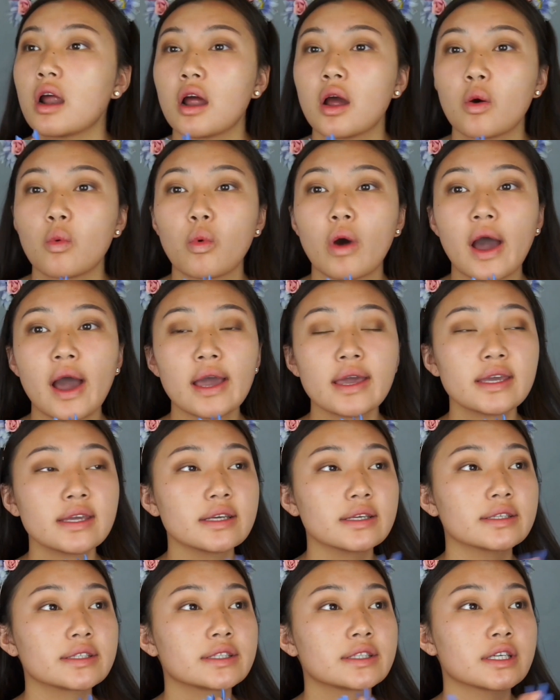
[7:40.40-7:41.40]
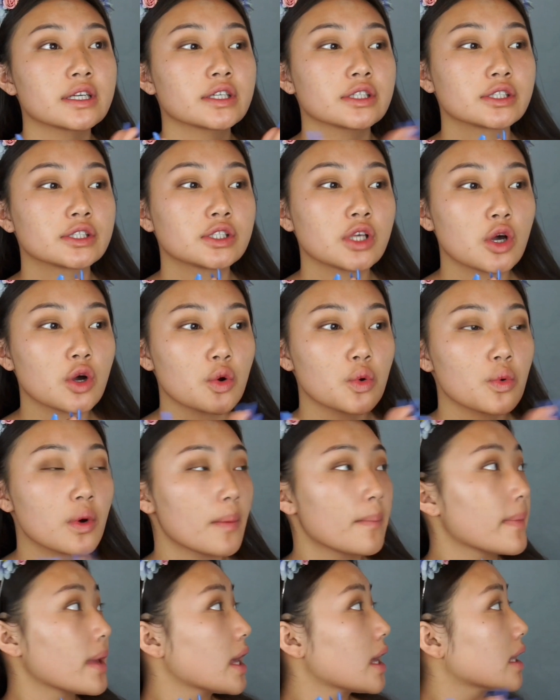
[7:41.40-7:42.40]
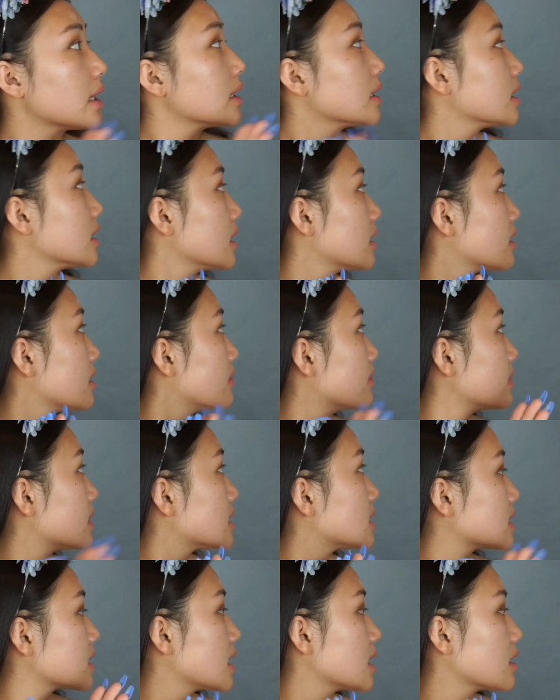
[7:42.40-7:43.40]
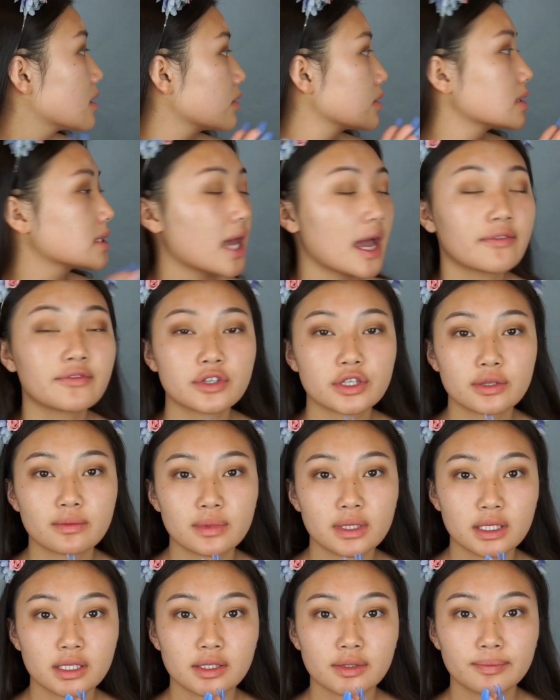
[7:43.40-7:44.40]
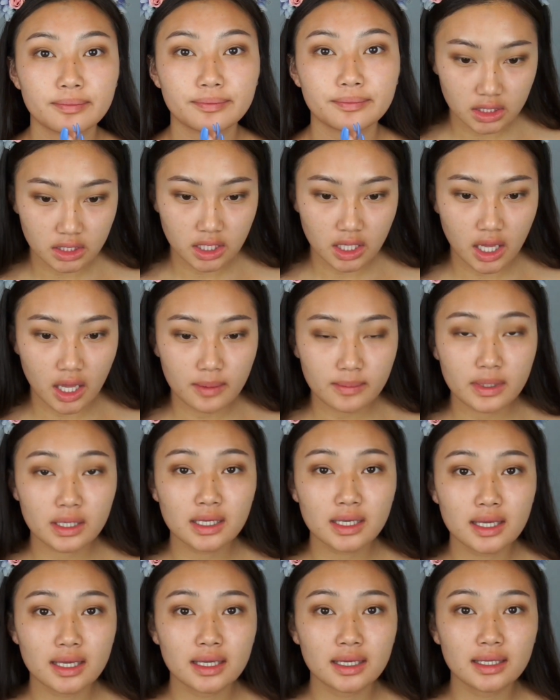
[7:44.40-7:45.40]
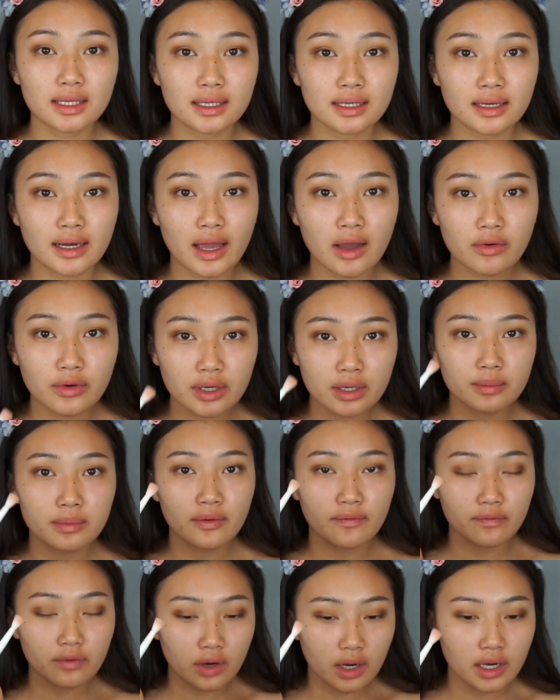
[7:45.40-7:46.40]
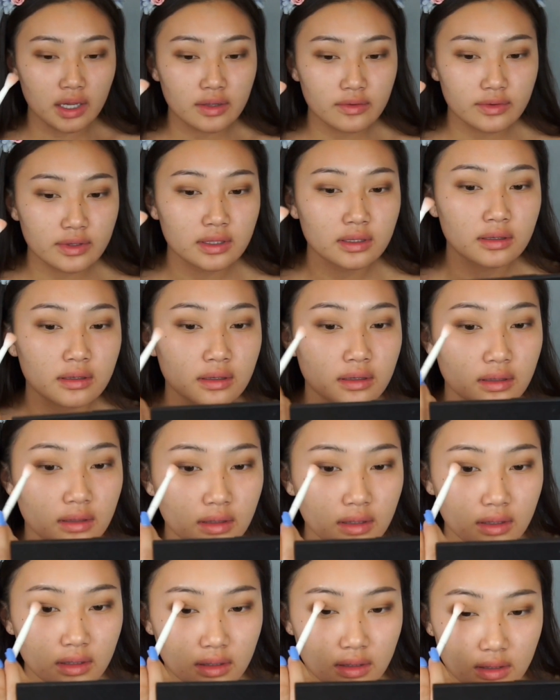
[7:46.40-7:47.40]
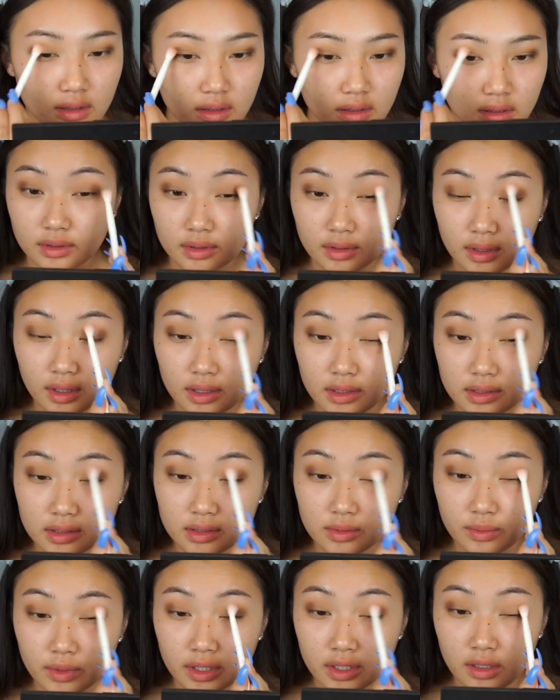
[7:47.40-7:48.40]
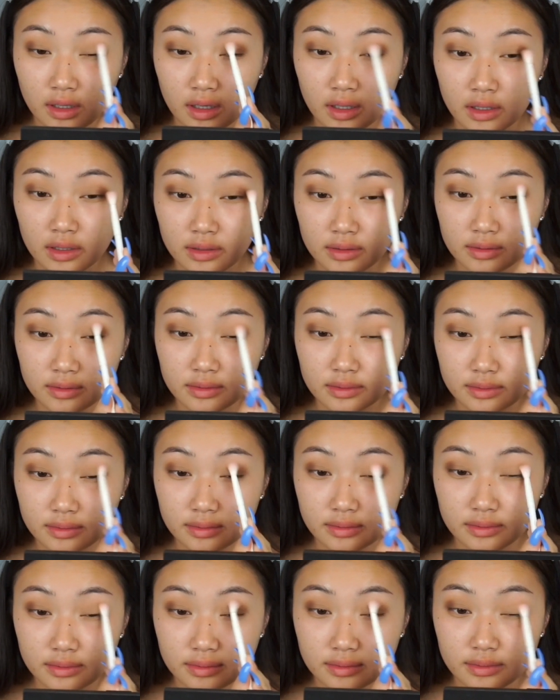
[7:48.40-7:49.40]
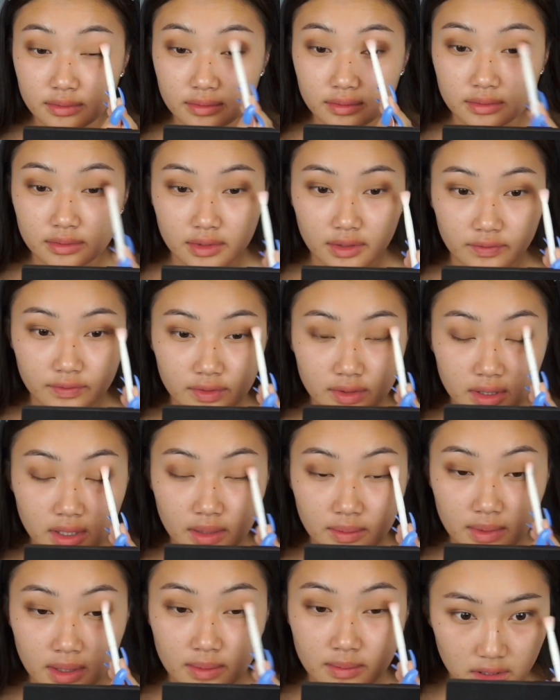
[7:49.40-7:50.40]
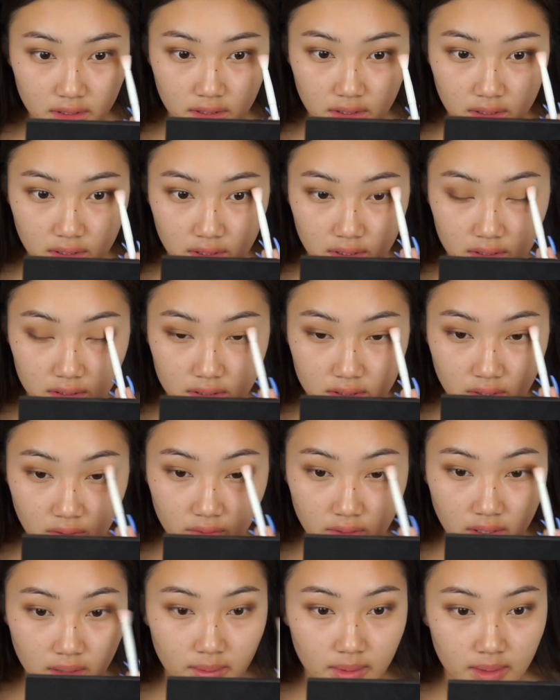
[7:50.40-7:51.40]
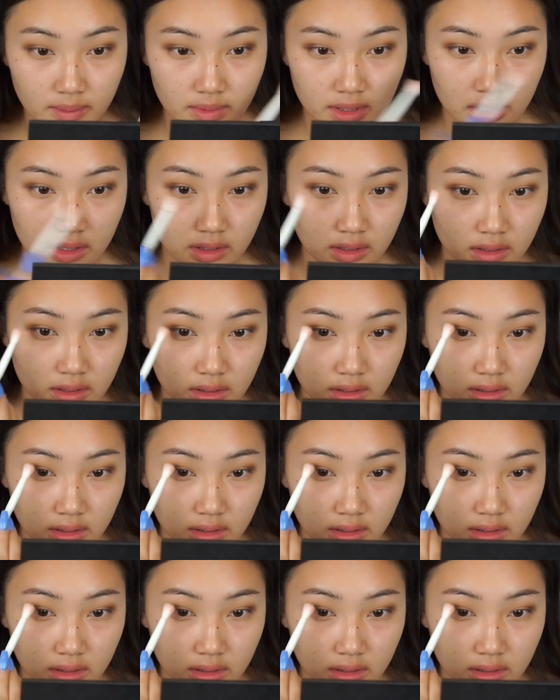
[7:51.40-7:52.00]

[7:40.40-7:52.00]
Why is there so many mosquitoes after me? I'm gonna get eaten out here before I even... I swear to God. If you come at me, don't come at me.